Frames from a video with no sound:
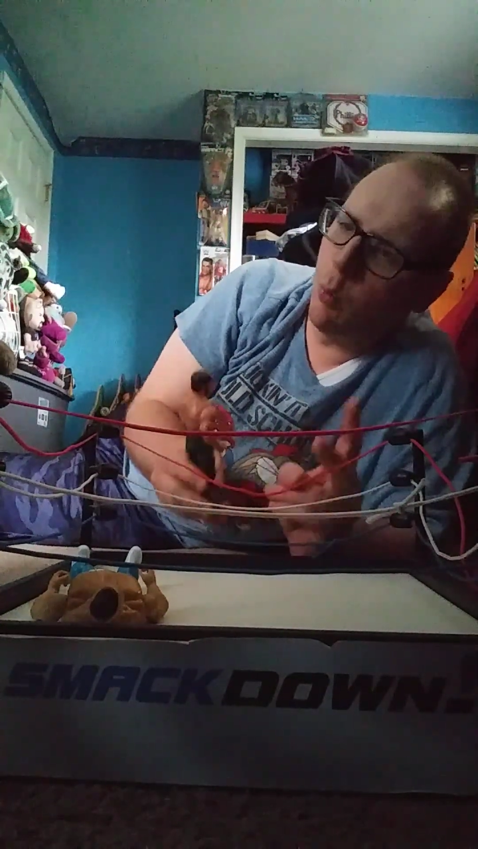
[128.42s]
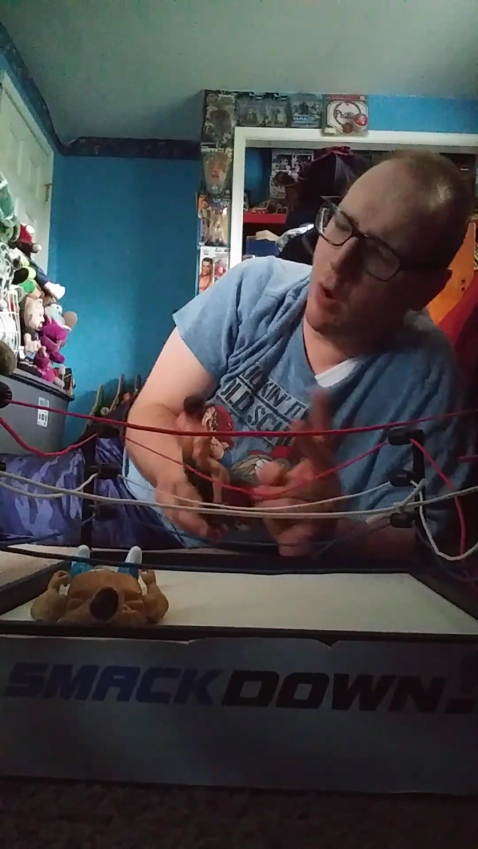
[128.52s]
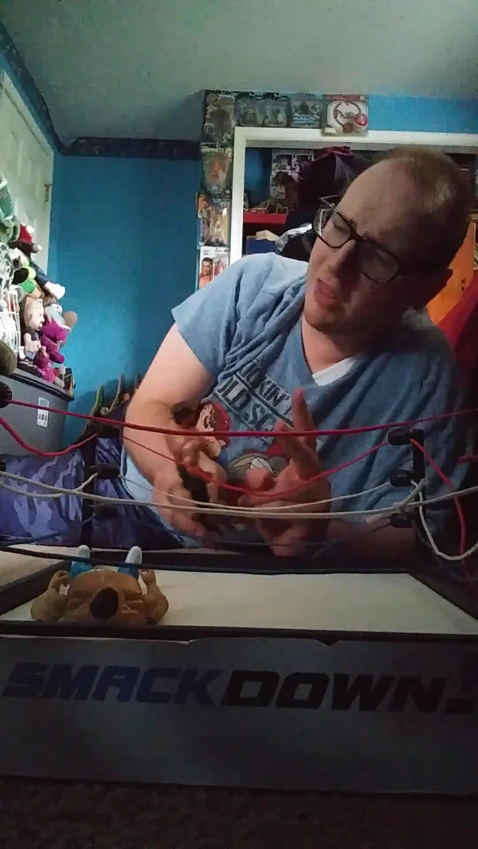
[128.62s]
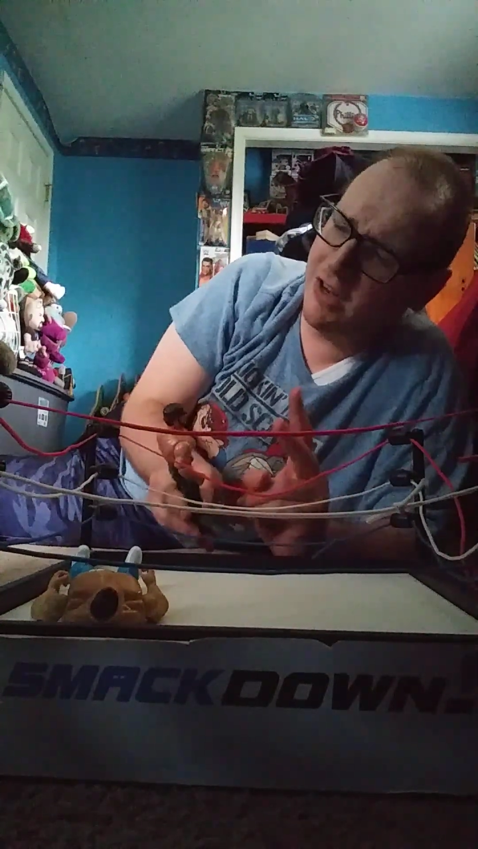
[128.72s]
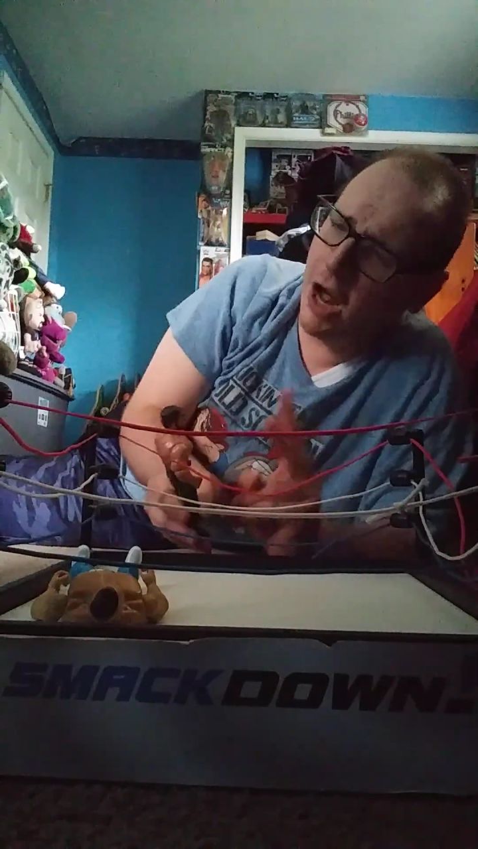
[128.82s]

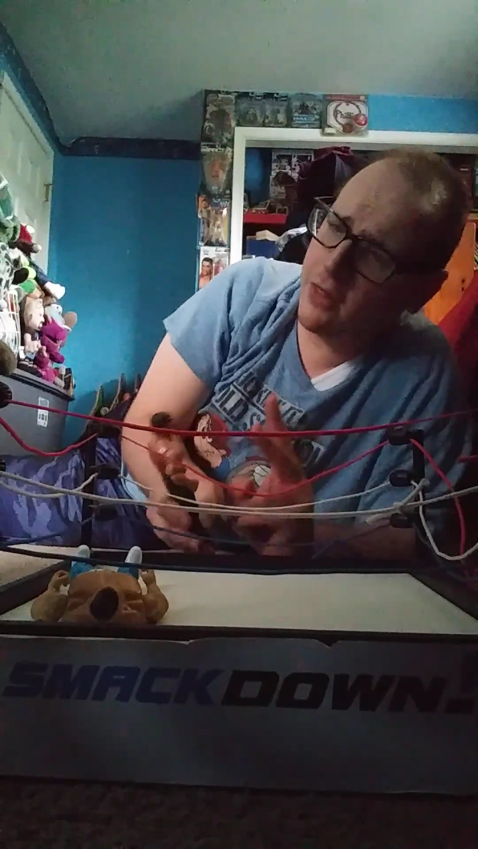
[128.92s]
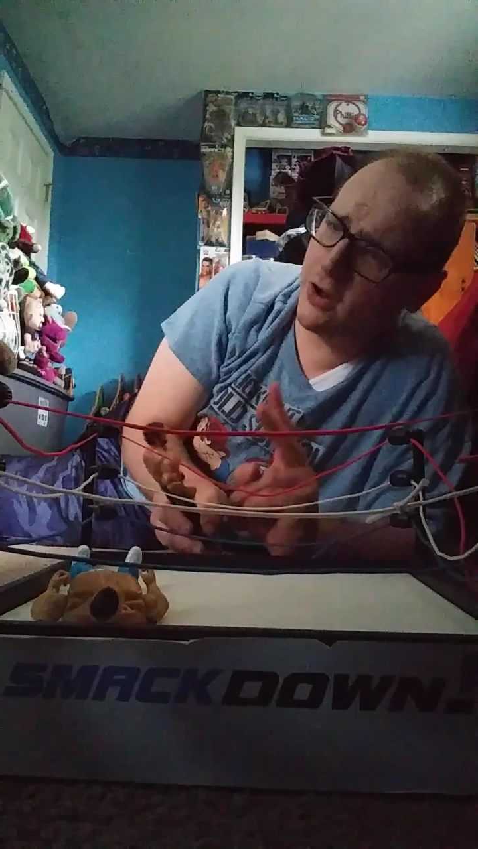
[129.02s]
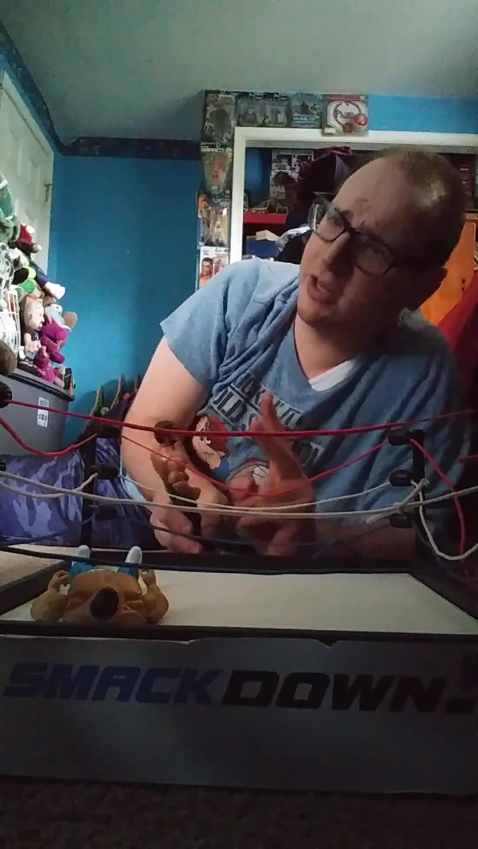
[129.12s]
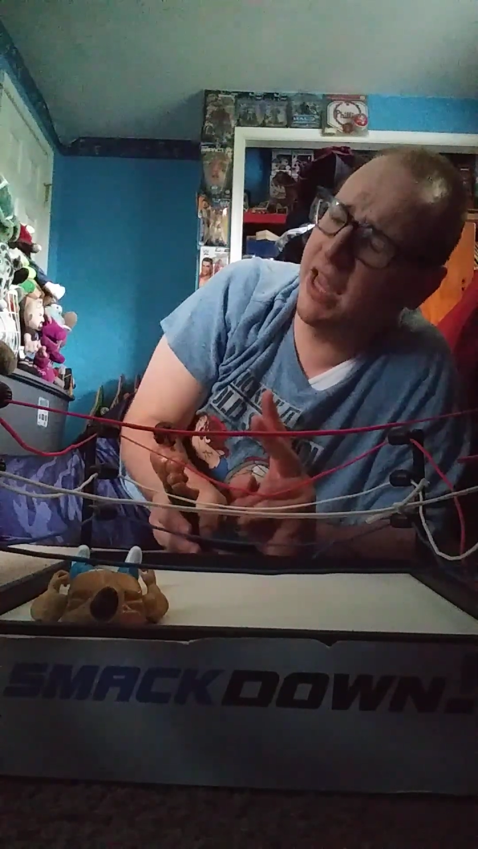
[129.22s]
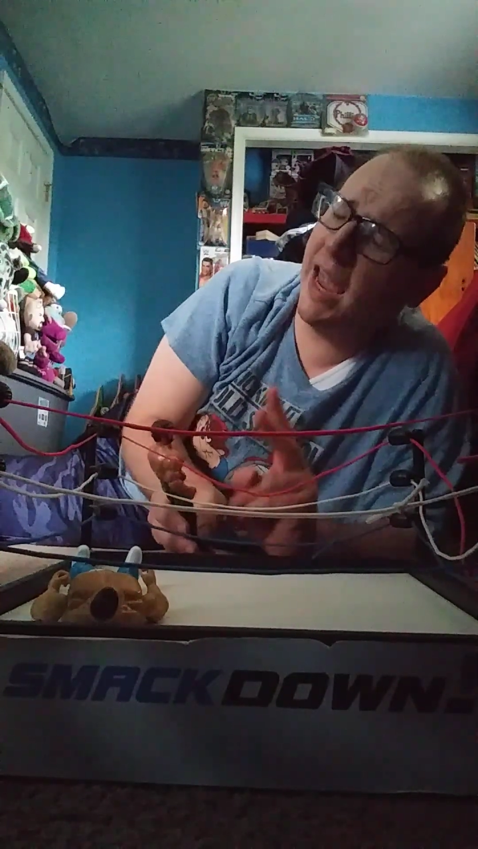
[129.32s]
with
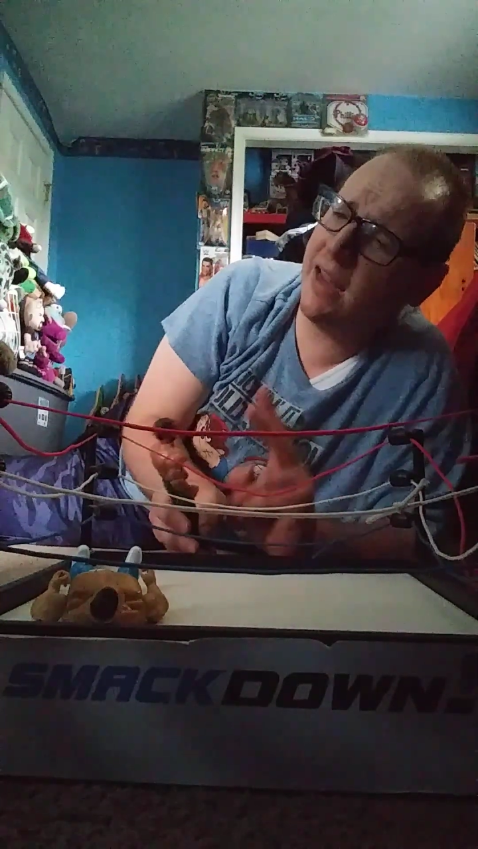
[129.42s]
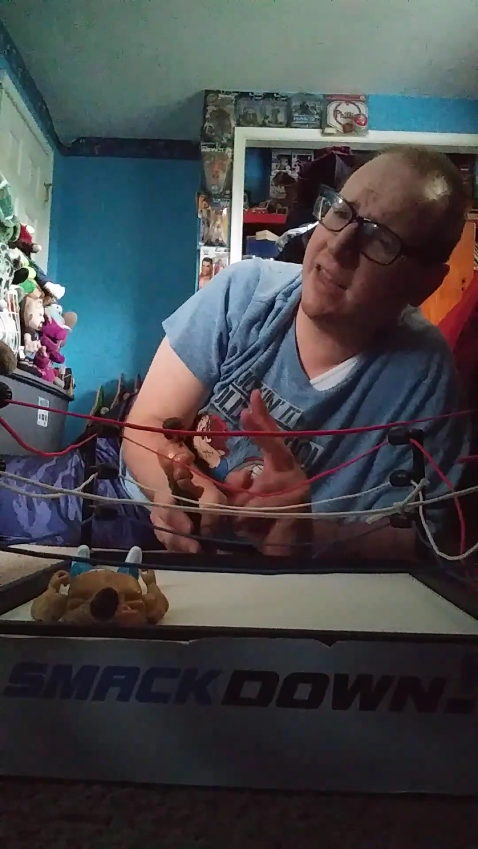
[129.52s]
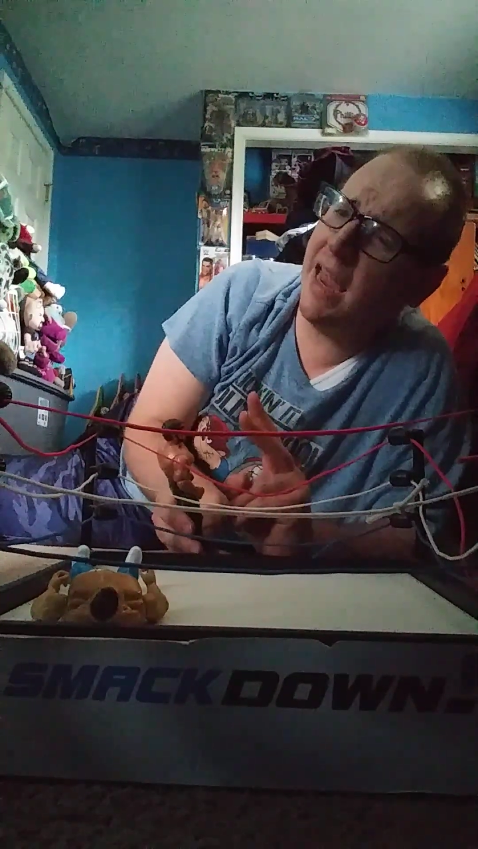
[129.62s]
another kick